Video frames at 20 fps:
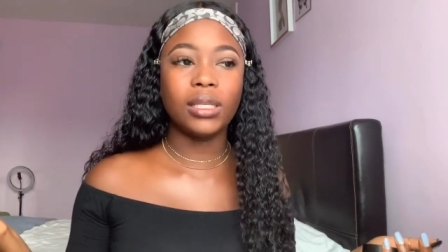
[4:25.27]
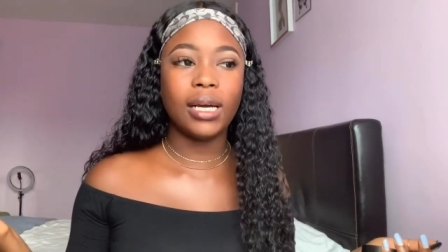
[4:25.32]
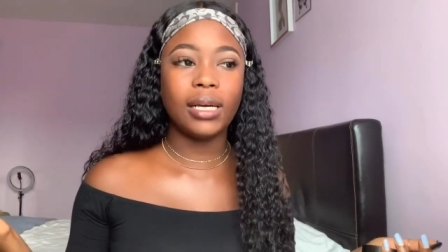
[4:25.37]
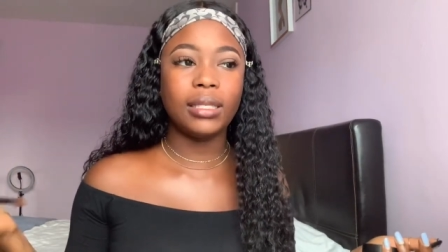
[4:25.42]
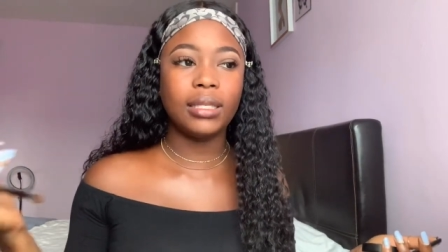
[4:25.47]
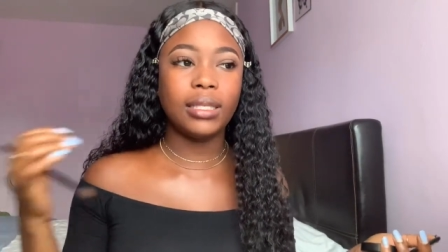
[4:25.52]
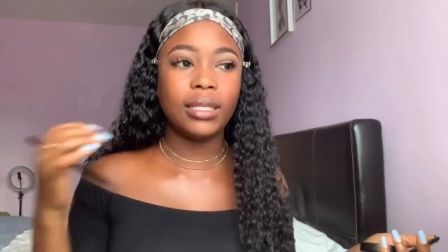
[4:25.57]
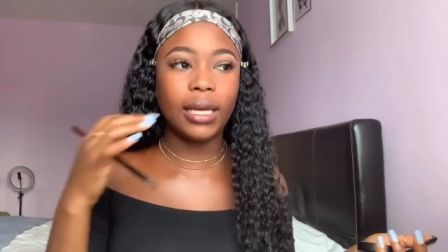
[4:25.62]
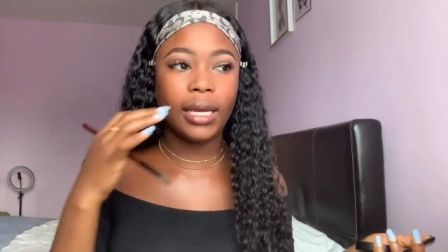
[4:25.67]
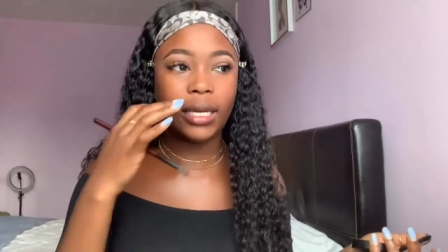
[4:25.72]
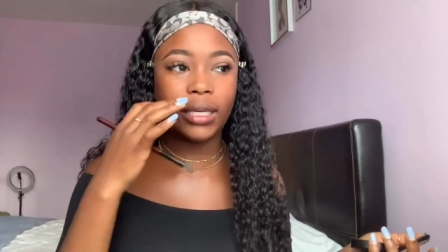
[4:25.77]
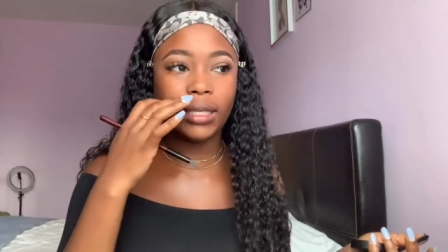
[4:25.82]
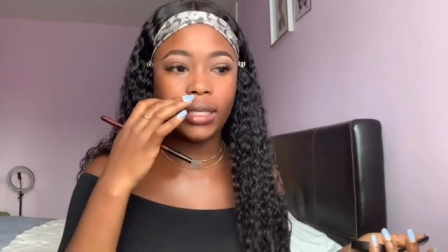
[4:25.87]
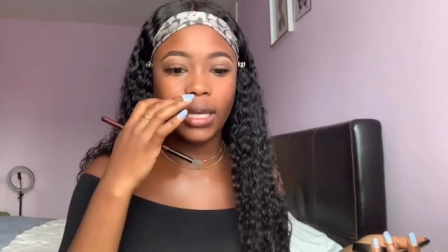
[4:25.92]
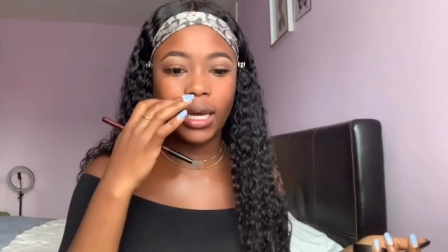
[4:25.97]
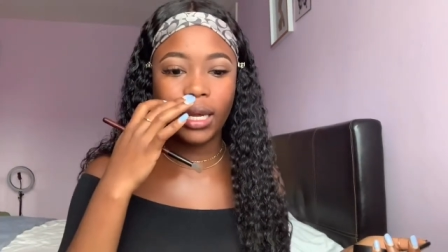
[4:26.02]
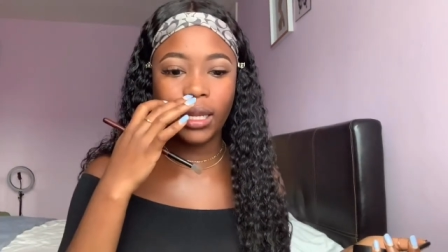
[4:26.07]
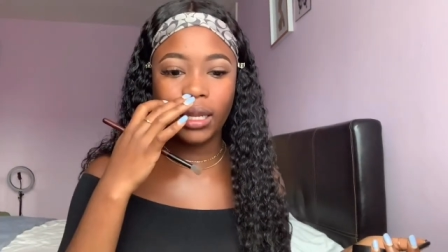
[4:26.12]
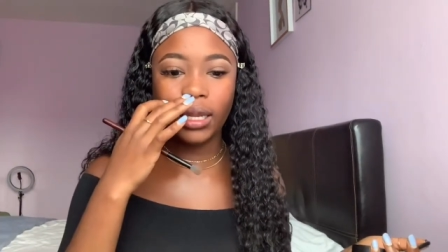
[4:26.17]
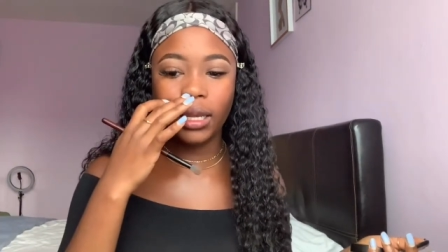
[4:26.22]
say is
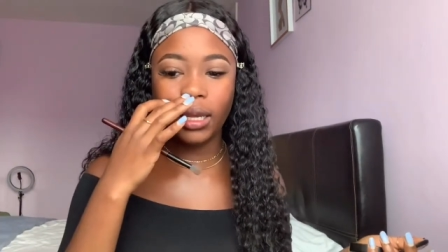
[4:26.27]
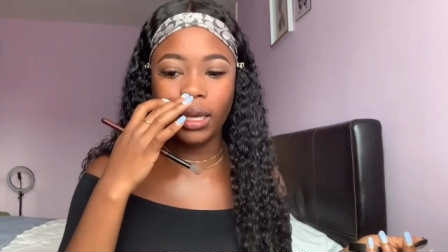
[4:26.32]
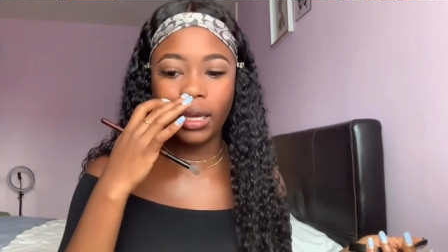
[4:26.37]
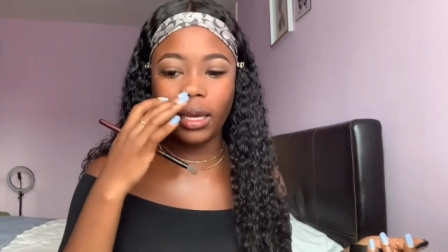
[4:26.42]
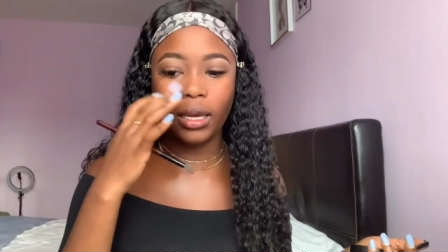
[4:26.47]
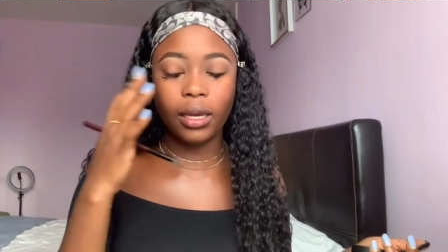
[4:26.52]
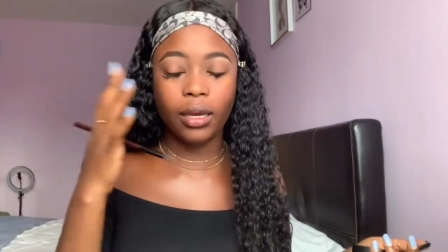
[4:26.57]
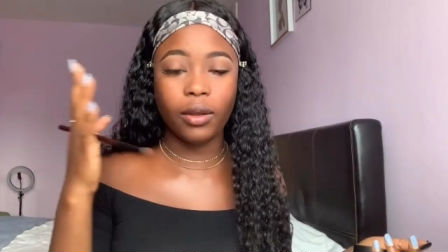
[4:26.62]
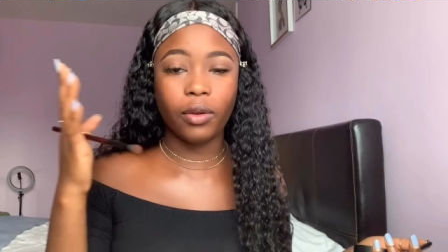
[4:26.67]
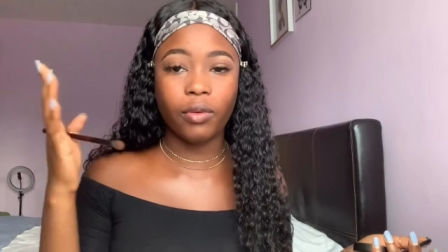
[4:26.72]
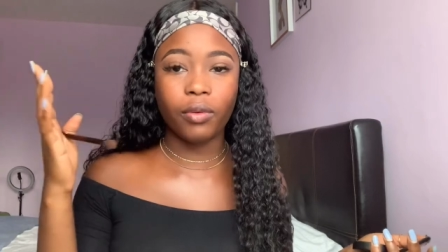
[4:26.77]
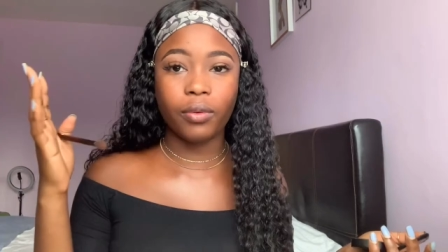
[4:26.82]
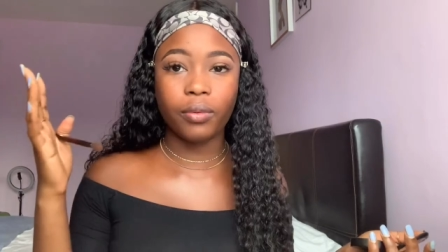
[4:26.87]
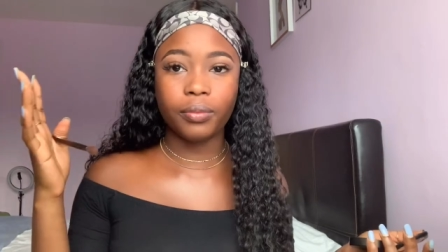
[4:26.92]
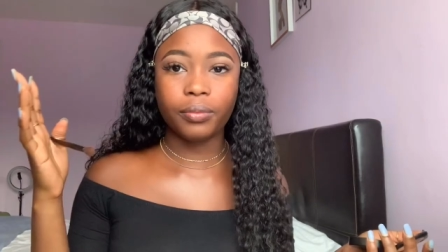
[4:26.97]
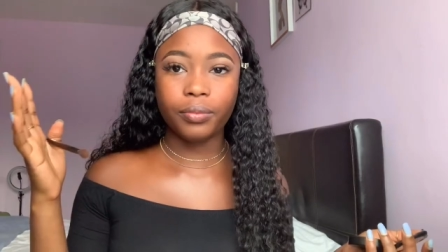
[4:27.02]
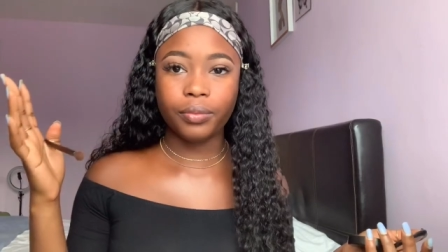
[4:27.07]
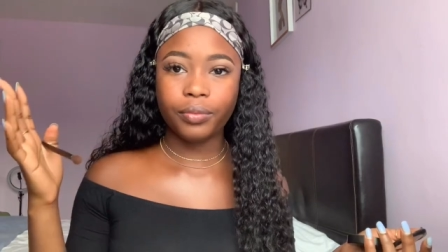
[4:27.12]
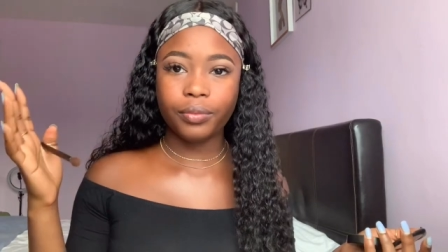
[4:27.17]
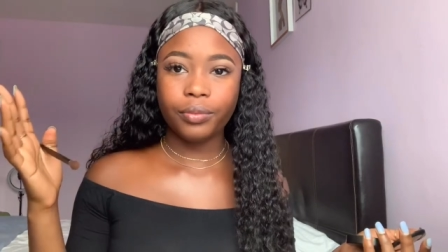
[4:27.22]
that the
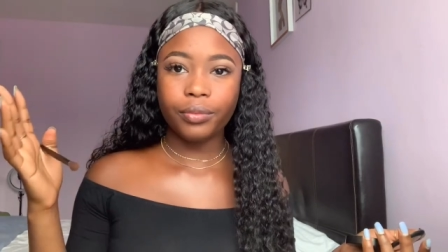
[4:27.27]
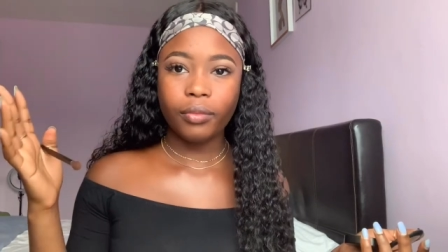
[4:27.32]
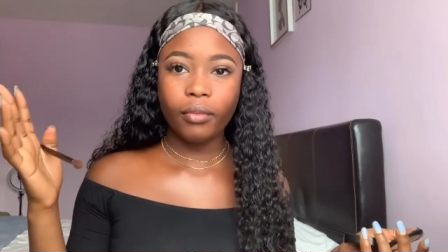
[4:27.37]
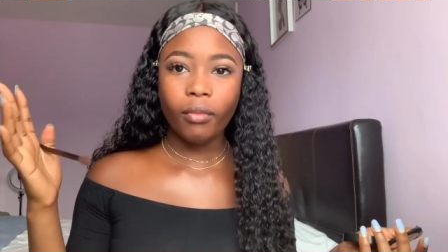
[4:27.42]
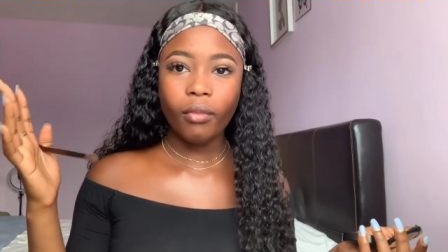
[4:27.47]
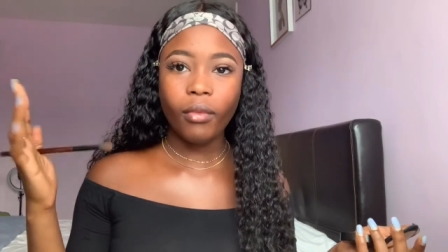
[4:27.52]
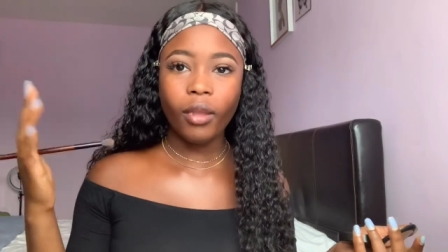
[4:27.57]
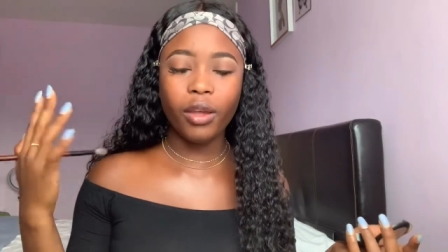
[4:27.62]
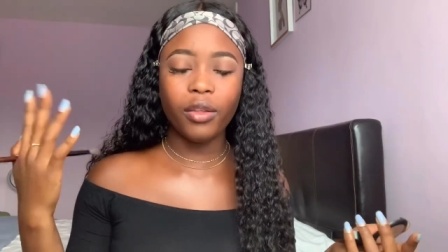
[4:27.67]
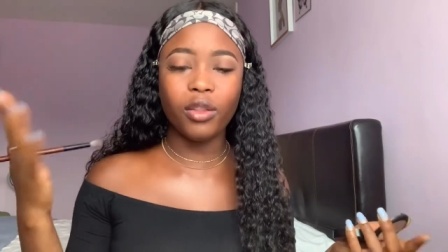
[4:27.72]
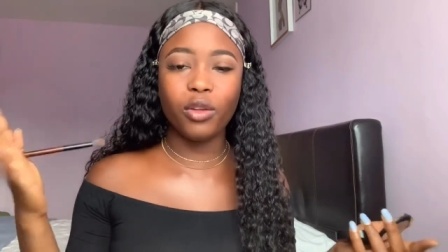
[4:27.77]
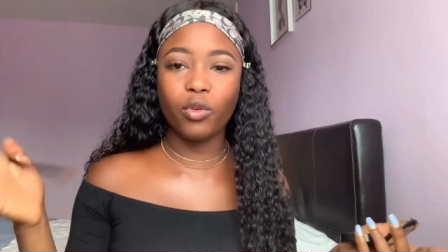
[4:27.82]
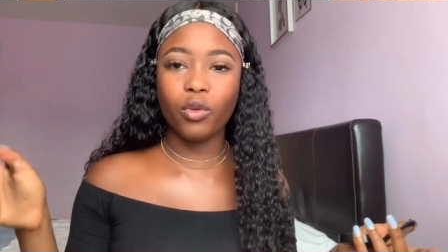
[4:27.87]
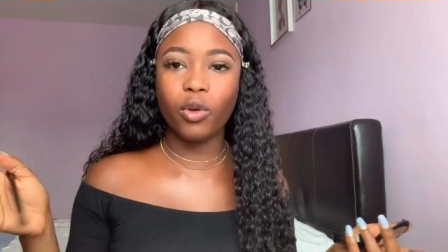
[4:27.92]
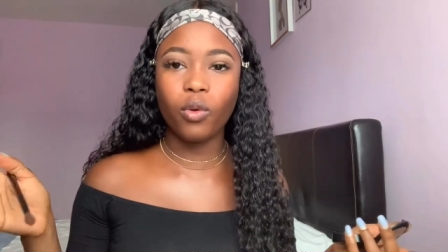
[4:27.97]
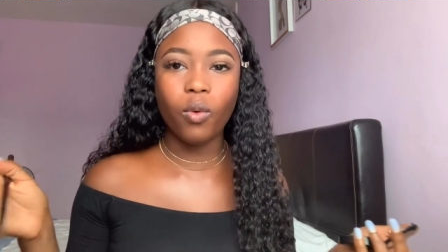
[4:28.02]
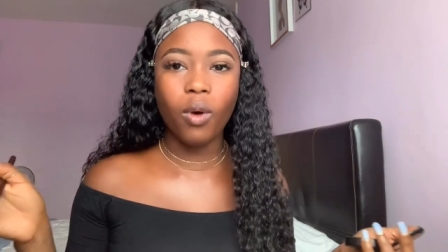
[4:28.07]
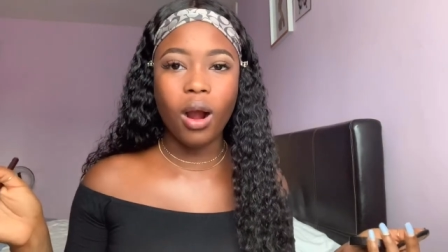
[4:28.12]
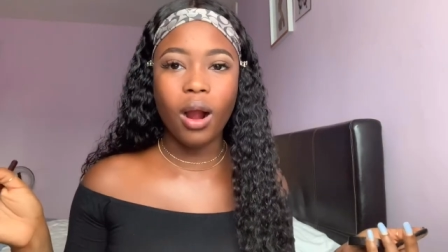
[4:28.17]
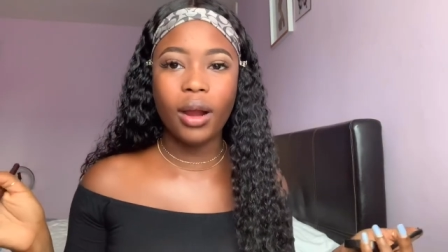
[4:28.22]

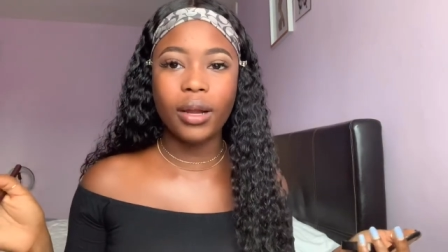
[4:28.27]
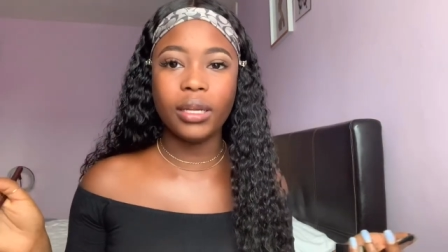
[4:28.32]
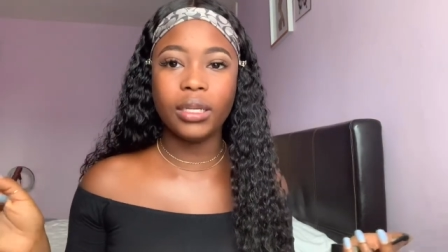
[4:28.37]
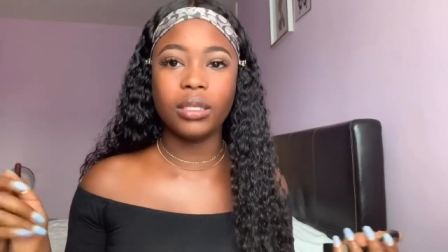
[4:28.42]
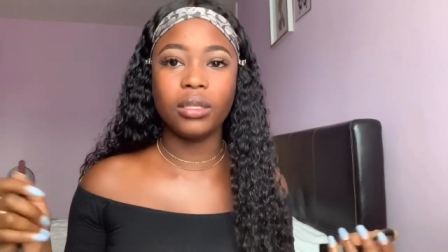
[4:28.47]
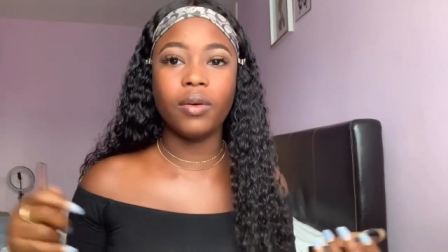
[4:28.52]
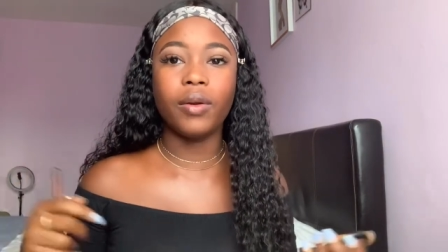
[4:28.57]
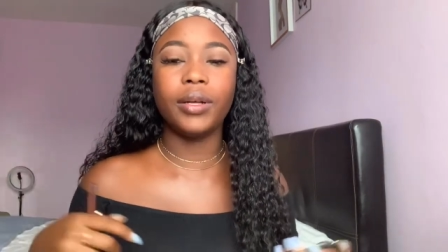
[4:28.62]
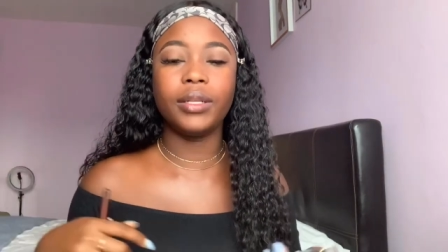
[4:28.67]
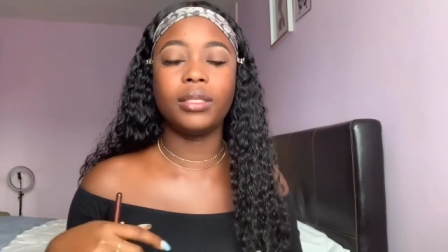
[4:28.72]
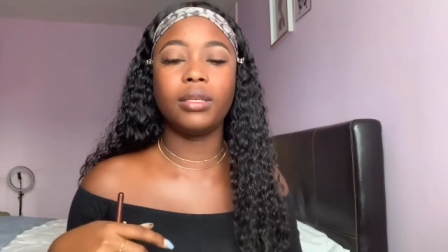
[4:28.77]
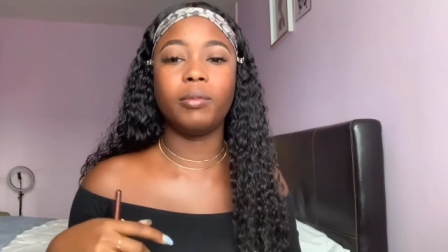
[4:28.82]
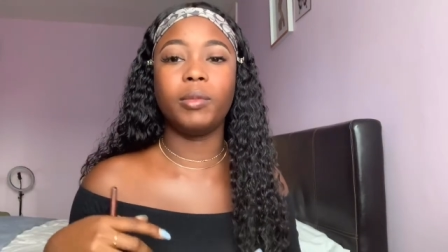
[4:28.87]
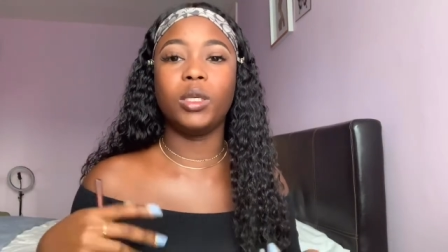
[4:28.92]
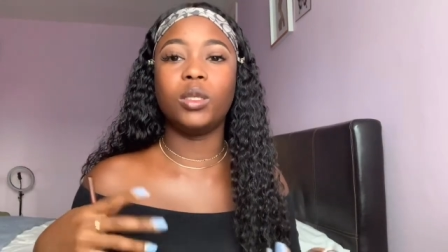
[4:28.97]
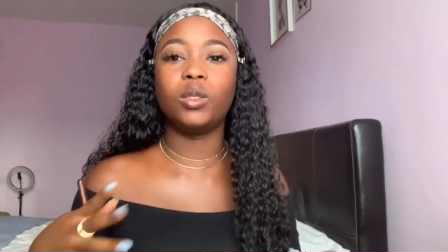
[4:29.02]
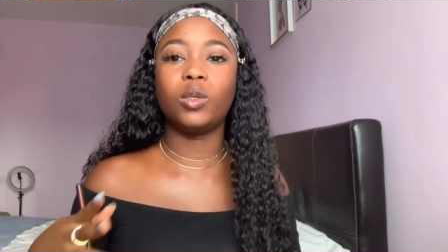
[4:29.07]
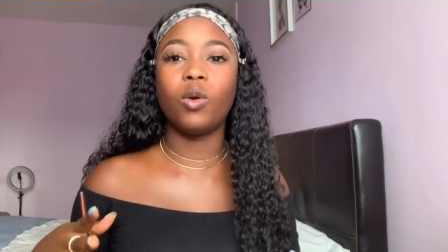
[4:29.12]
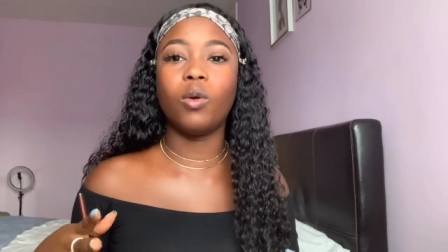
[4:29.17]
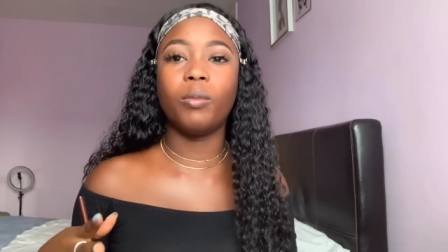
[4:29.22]
reward is going to be
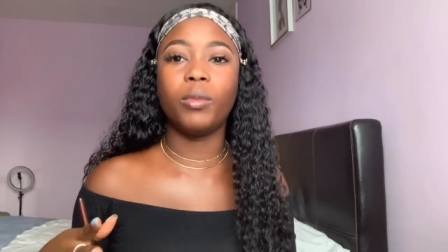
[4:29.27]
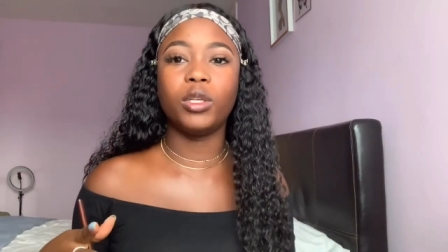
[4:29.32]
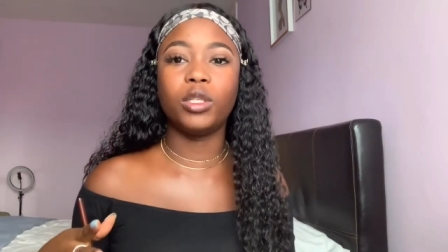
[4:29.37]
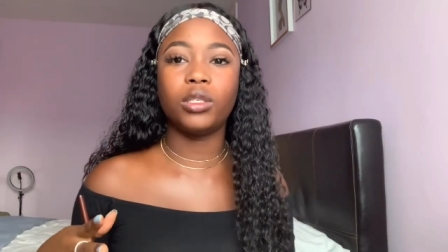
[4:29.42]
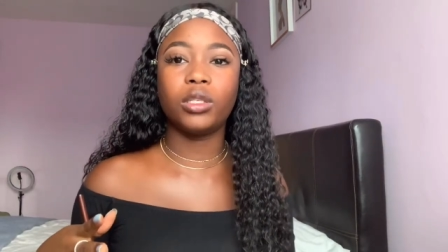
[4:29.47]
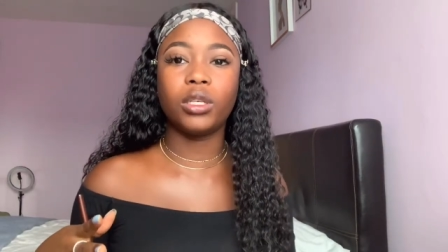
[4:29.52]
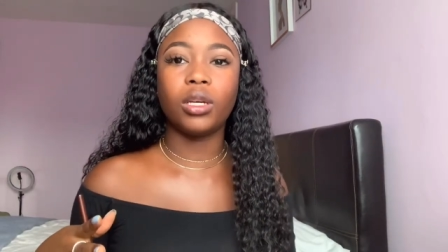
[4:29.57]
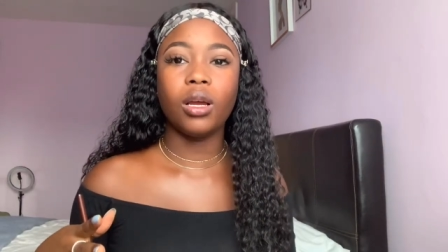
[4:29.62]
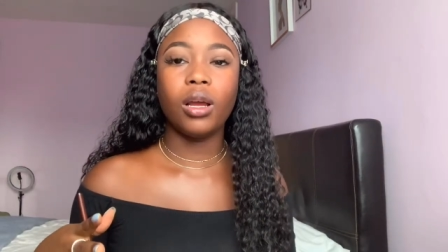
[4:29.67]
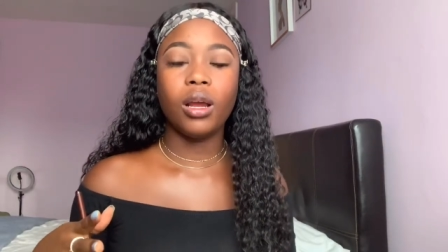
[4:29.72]
so much.